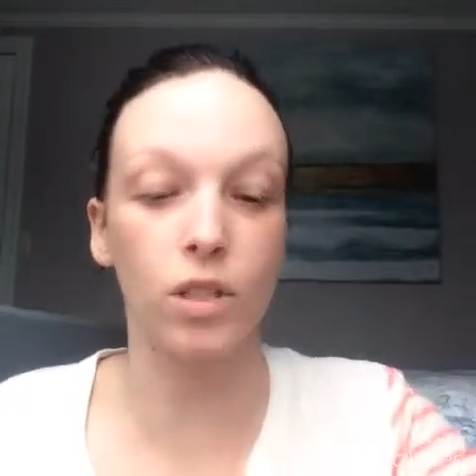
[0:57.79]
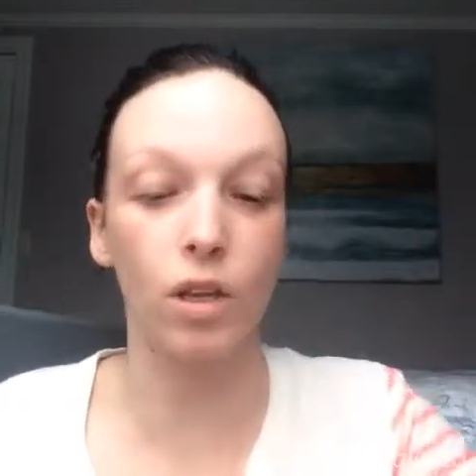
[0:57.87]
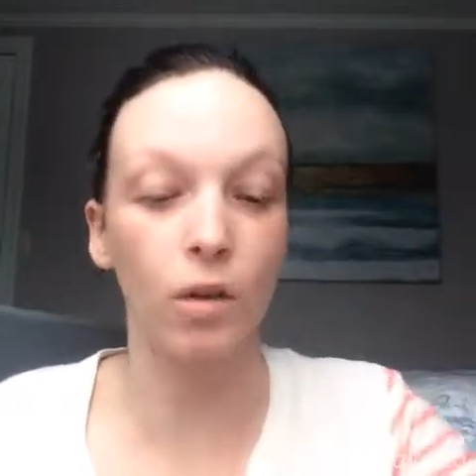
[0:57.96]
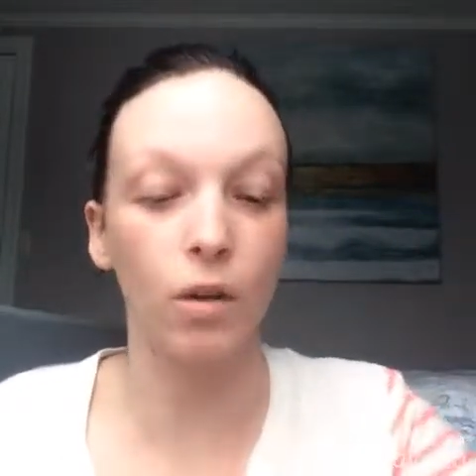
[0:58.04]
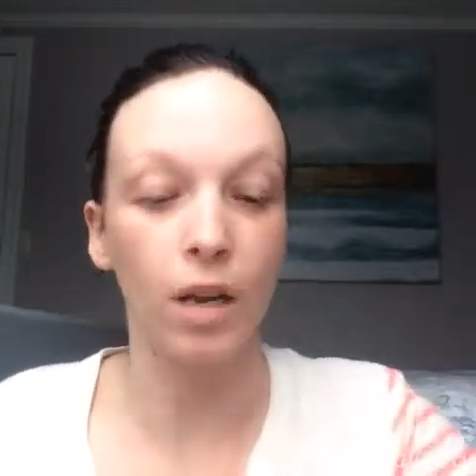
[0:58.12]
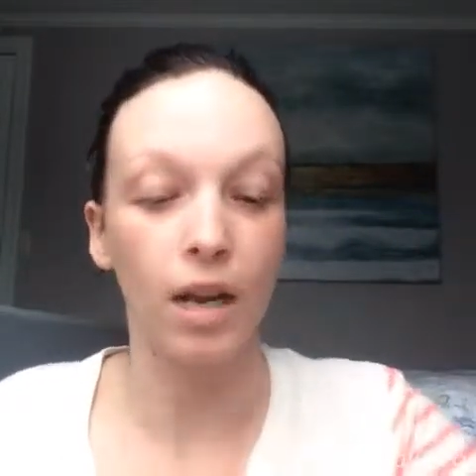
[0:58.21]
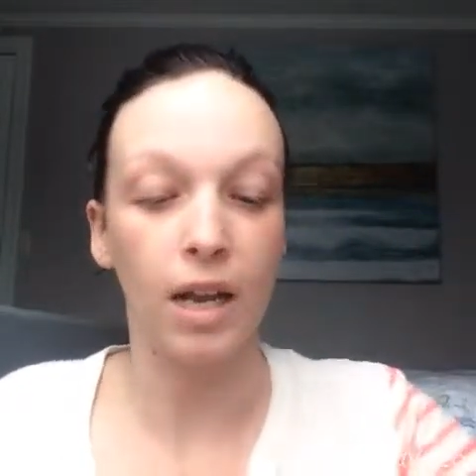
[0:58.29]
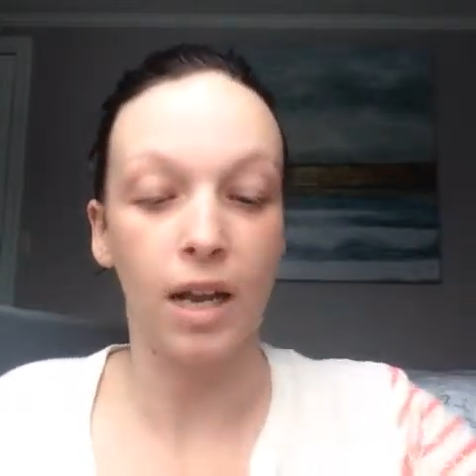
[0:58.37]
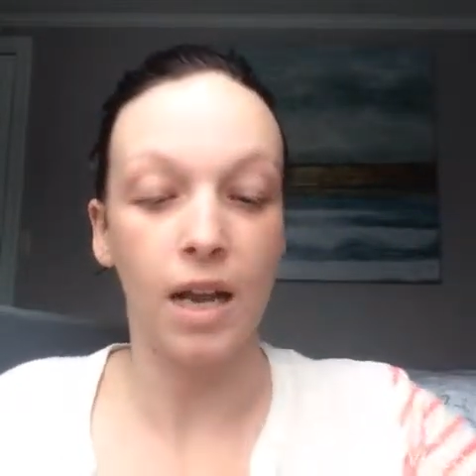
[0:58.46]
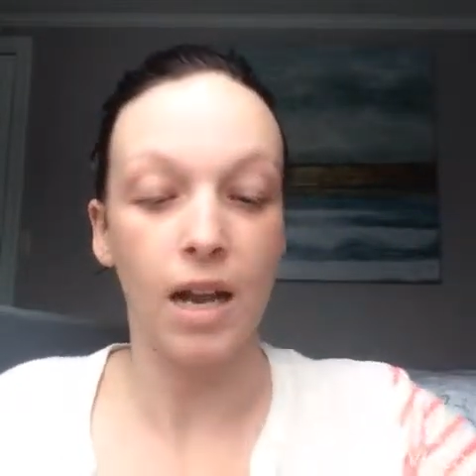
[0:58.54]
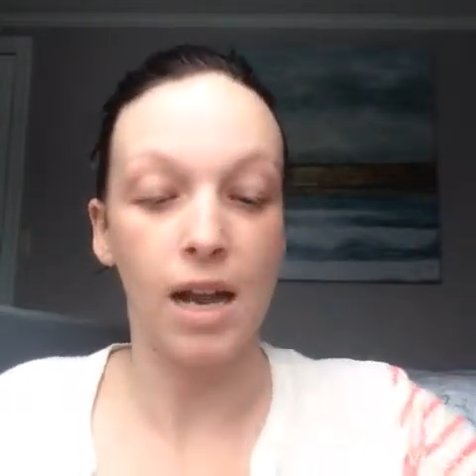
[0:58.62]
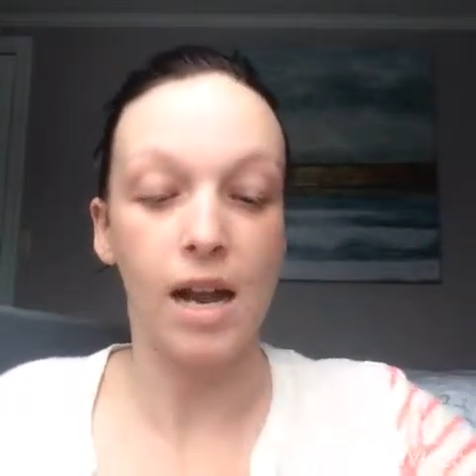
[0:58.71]
So,
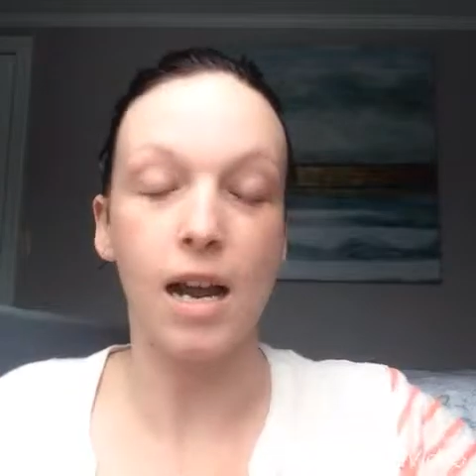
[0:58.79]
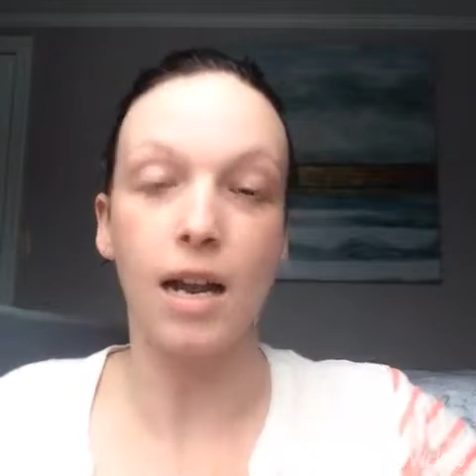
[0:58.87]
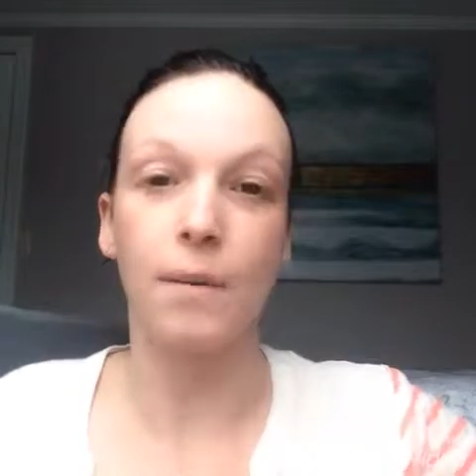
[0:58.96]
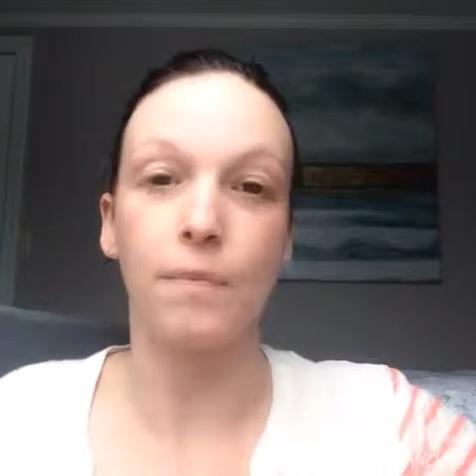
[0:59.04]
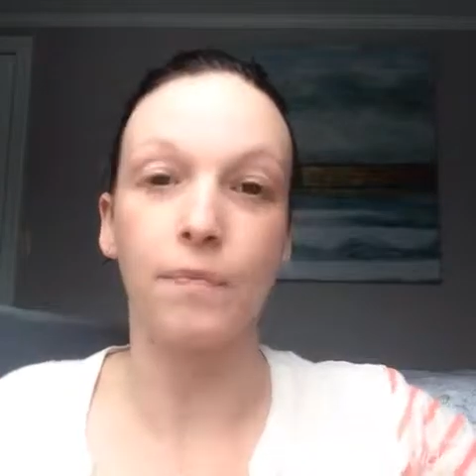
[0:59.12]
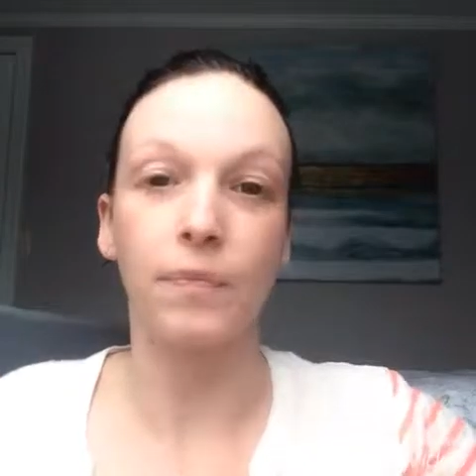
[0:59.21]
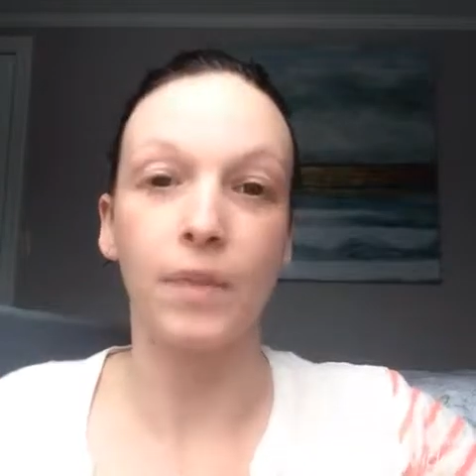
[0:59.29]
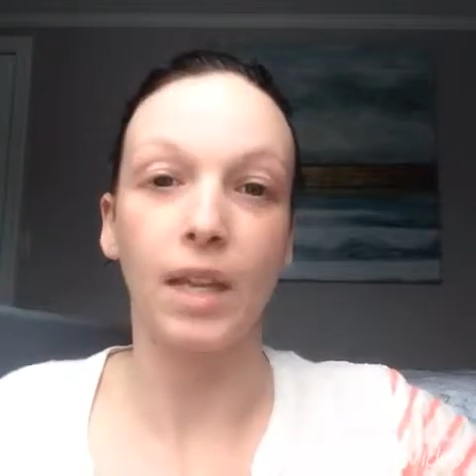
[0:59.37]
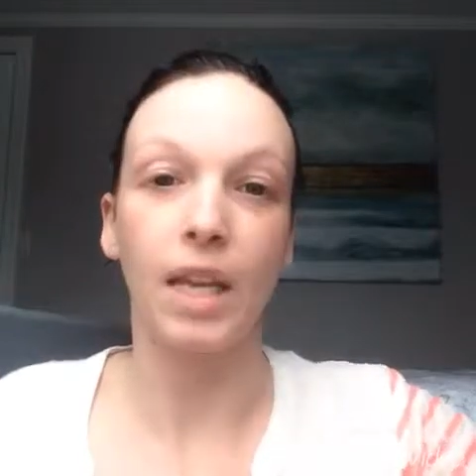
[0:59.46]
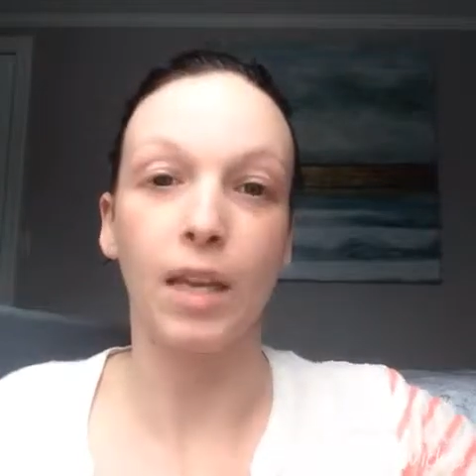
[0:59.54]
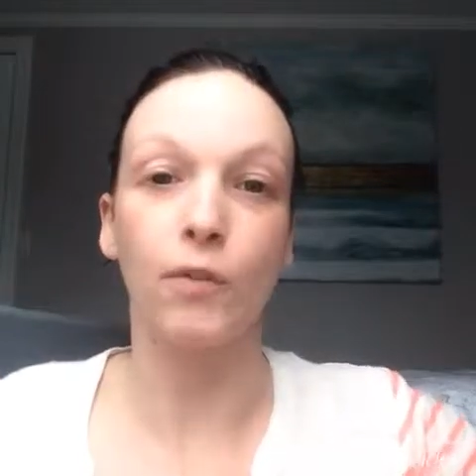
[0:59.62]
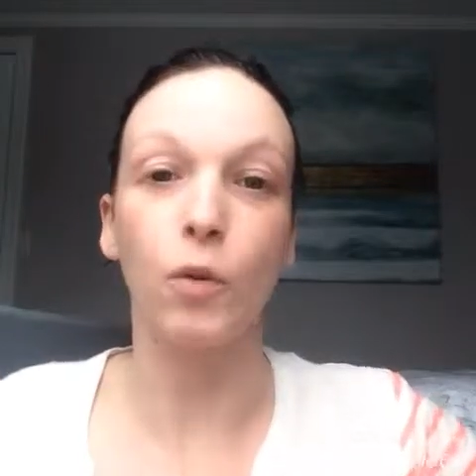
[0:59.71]

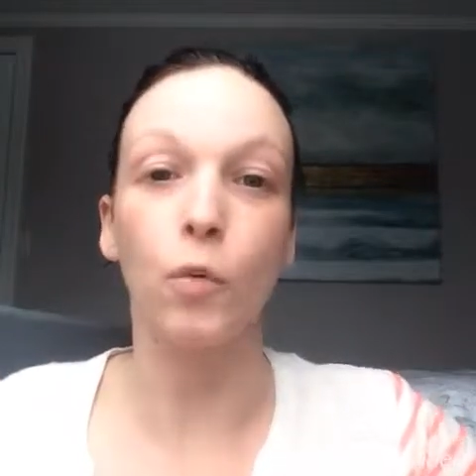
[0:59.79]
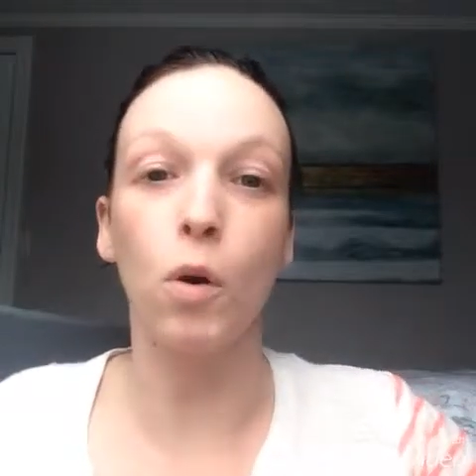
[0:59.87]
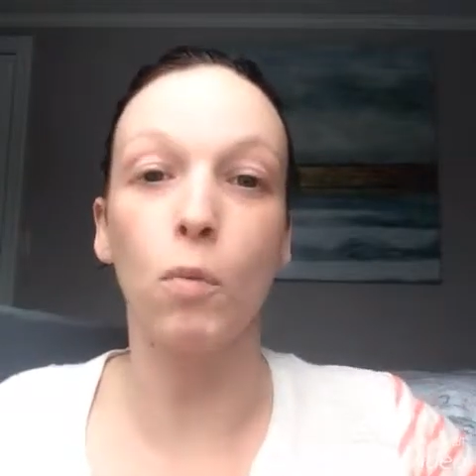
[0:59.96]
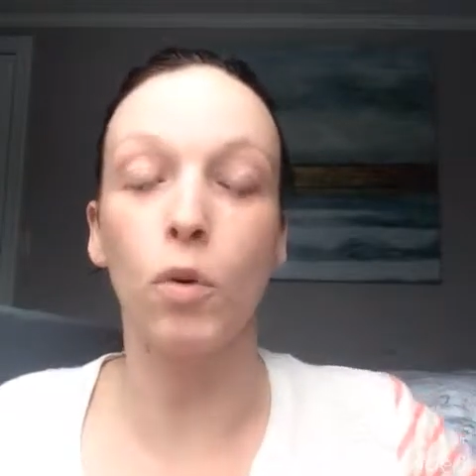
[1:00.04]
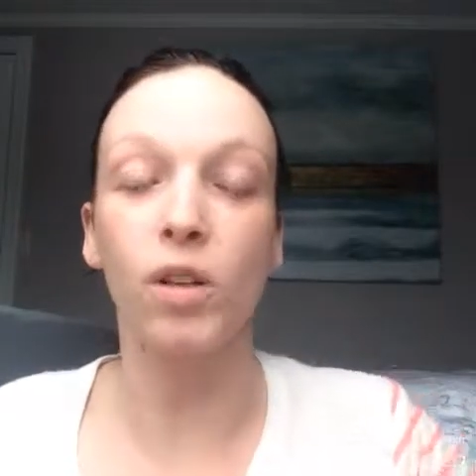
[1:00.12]
if you